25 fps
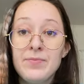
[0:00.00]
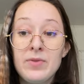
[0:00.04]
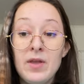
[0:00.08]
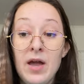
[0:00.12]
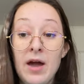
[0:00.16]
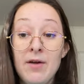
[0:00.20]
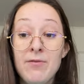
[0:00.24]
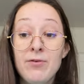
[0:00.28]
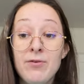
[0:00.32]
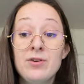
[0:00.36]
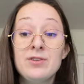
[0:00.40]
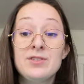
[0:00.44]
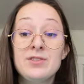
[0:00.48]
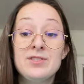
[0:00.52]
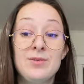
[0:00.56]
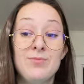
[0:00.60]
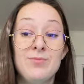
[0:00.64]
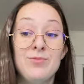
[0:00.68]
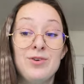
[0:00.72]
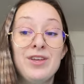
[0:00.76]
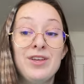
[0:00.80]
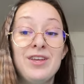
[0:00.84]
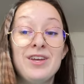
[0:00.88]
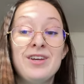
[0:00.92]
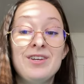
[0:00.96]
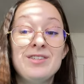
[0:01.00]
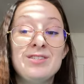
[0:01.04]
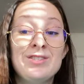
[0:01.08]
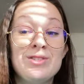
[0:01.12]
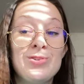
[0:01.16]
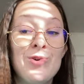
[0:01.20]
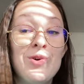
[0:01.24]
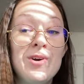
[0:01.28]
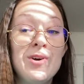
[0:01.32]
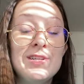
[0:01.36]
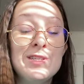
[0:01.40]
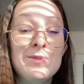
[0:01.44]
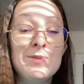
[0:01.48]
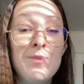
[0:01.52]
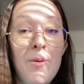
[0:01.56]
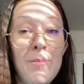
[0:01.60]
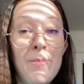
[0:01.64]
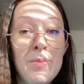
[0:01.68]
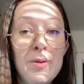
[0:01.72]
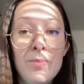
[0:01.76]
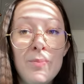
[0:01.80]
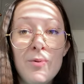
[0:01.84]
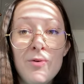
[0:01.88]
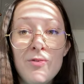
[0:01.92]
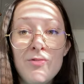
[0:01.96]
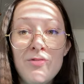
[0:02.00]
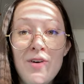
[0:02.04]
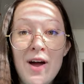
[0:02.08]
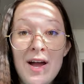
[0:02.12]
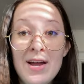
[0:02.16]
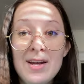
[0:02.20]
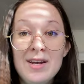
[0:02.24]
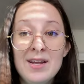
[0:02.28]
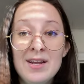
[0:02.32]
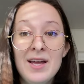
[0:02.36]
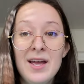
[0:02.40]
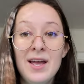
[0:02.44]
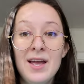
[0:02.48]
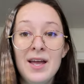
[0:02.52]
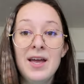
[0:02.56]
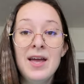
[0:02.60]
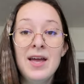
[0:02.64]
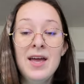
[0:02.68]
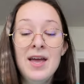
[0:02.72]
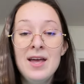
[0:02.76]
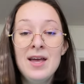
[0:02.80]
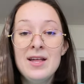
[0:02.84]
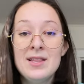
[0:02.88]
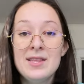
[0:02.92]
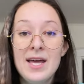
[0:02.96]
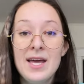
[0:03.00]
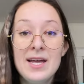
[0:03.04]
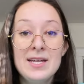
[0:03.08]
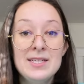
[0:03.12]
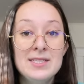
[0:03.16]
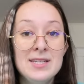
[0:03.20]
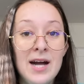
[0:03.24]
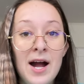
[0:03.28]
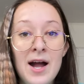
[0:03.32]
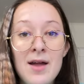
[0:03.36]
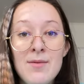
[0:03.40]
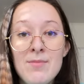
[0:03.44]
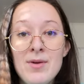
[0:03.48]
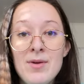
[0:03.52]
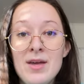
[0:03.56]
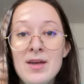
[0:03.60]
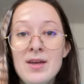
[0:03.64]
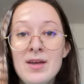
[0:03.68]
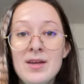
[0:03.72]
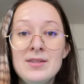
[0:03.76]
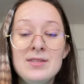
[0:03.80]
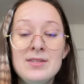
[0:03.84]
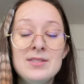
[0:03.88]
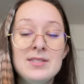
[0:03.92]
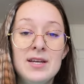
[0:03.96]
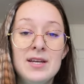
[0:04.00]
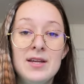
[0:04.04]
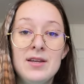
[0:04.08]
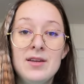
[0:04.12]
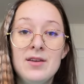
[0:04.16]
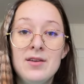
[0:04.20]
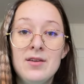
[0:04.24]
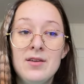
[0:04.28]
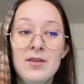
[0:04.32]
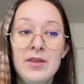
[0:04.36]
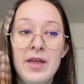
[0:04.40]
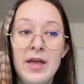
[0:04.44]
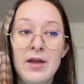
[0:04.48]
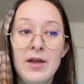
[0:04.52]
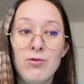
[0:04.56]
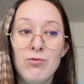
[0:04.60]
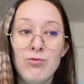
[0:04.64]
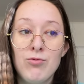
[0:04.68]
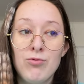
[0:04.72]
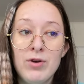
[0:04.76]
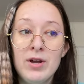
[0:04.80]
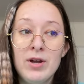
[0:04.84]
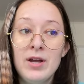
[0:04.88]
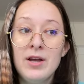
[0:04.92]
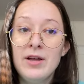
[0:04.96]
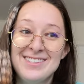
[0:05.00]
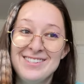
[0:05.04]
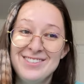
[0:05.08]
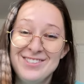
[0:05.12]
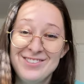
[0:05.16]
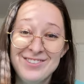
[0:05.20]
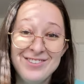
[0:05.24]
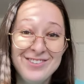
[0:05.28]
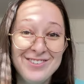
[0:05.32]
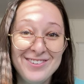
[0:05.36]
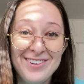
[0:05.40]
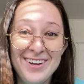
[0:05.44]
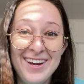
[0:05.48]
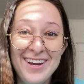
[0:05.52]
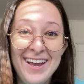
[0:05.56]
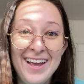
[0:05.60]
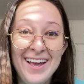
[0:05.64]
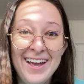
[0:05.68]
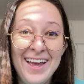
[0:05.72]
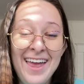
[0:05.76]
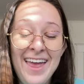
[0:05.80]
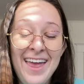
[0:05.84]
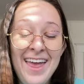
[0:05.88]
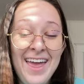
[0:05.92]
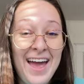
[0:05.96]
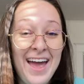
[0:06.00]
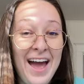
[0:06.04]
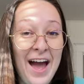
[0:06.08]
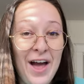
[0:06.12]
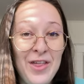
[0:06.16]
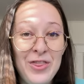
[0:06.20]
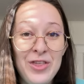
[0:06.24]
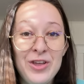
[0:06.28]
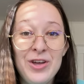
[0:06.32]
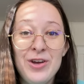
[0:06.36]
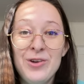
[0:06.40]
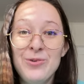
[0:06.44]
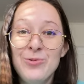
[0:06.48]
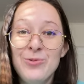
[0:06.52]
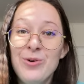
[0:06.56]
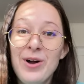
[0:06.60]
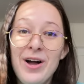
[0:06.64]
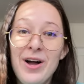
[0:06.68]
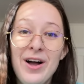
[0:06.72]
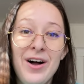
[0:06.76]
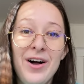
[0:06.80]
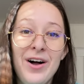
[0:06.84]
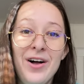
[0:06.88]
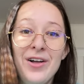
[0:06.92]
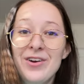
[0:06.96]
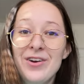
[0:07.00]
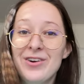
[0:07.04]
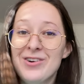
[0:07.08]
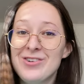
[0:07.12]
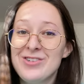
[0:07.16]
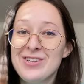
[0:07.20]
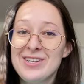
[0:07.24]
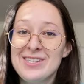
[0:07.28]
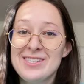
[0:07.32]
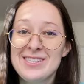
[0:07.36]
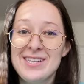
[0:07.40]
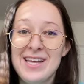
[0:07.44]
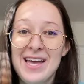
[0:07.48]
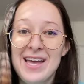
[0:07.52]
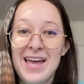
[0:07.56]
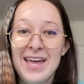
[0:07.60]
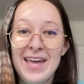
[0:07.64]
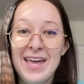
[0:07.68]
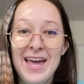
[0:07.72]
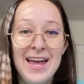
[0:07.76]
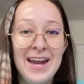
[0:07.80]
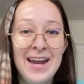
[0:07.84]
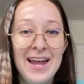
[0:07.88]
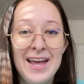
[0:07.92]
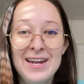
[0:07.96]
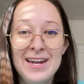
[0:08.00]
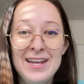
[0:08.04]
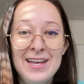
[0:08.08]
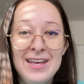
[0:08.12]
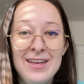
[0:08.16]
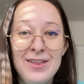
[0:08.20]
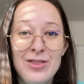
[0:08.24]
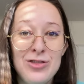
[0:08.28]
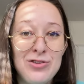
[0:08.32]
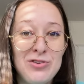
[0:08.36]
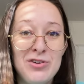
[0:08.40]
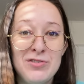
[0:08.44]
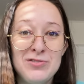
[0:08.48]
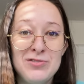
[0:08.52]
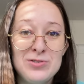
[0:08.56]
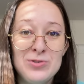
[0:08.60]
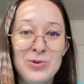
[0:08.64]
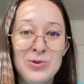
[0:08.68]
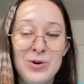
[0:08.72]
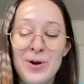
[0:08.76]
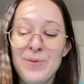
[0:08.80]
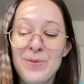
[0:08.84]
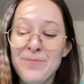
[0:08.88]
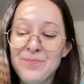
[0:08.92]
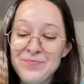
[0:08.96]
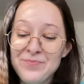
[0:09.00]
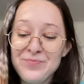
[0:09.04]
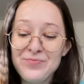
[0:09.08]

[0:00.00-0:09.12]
I've heard some really good stories about people finding like diamonds and like real jewelry at the Goodwill or just like at any thrift store.